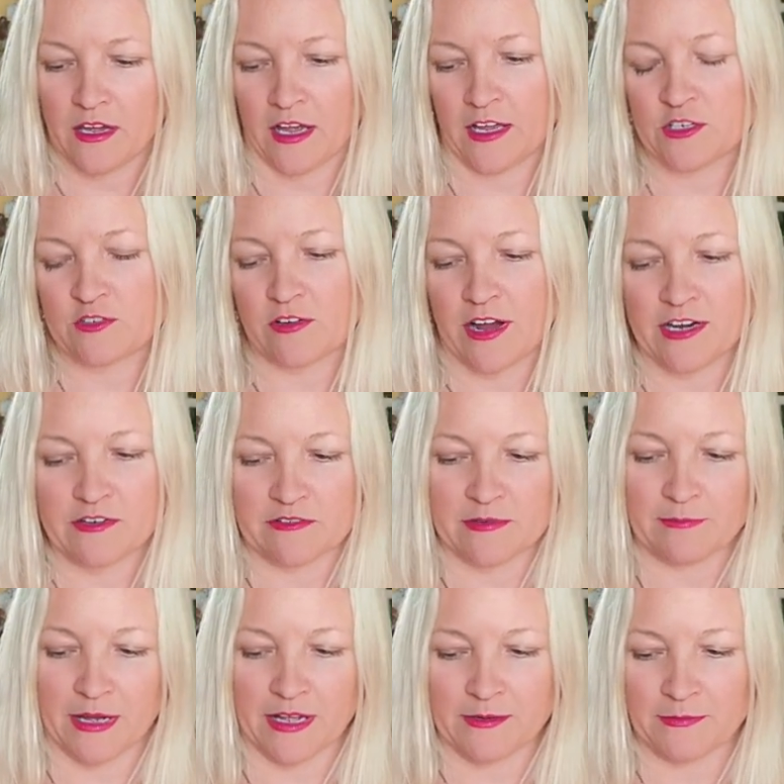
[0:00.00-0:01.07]
I try to
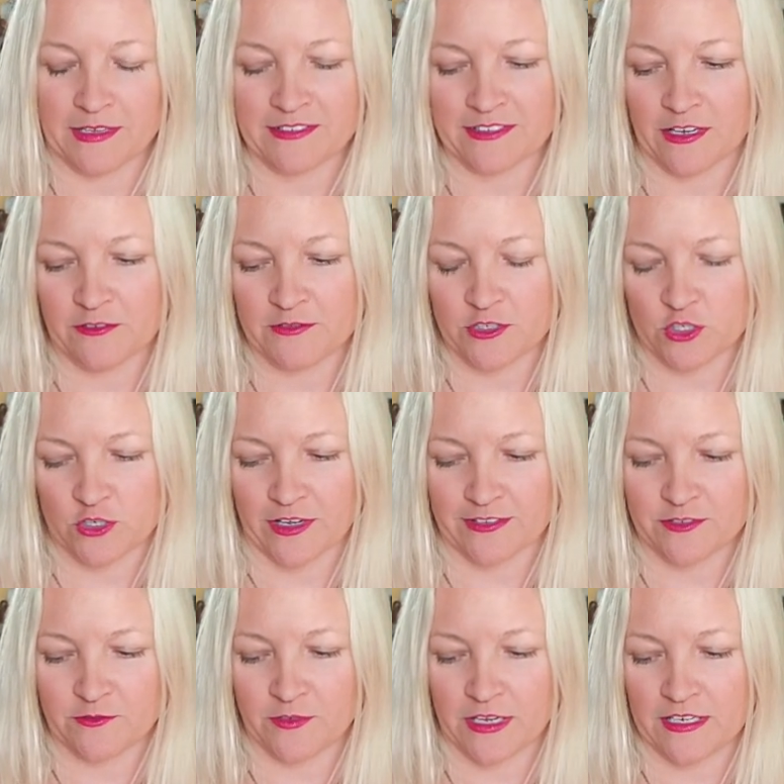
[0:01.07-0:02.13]
remind myself to
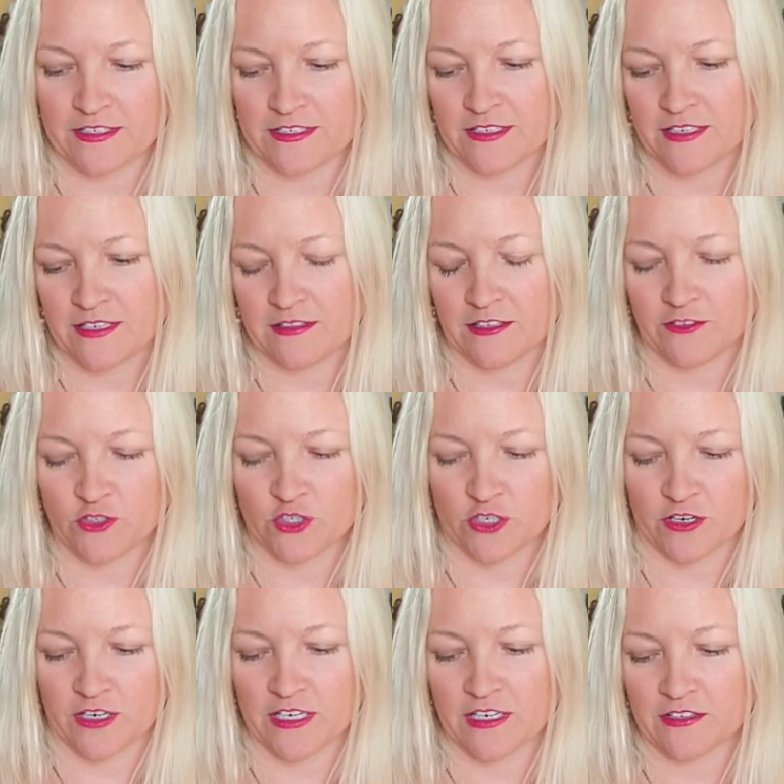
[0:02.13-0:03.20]
trust fate this
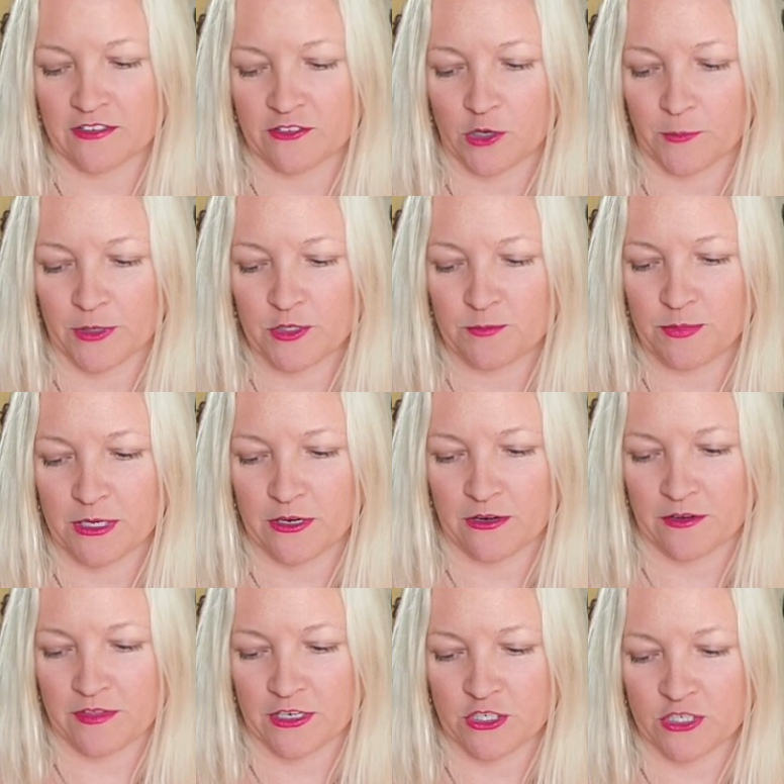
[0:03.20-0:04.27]
journey is so much
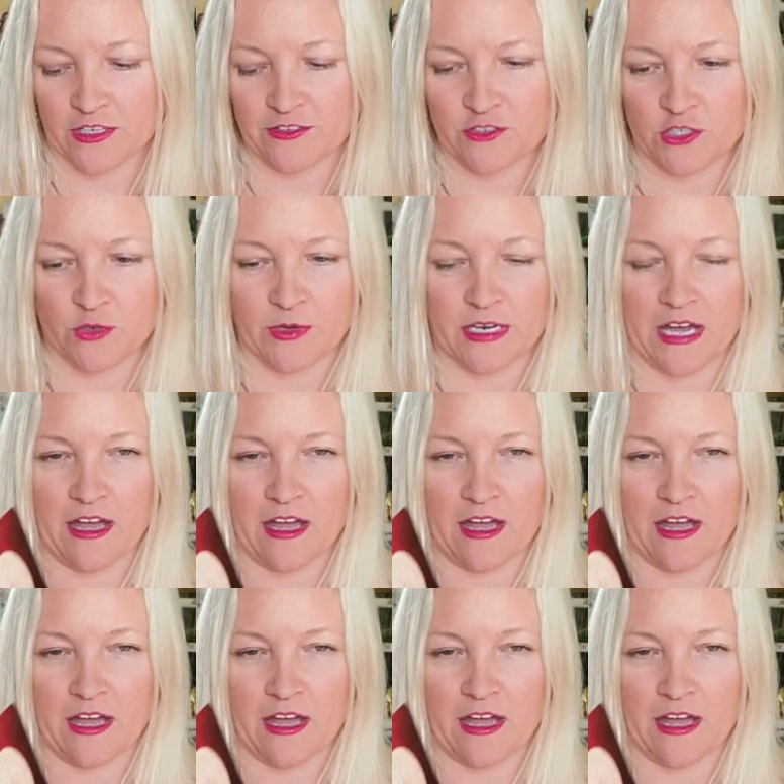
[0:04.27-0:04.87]
bigger than just you and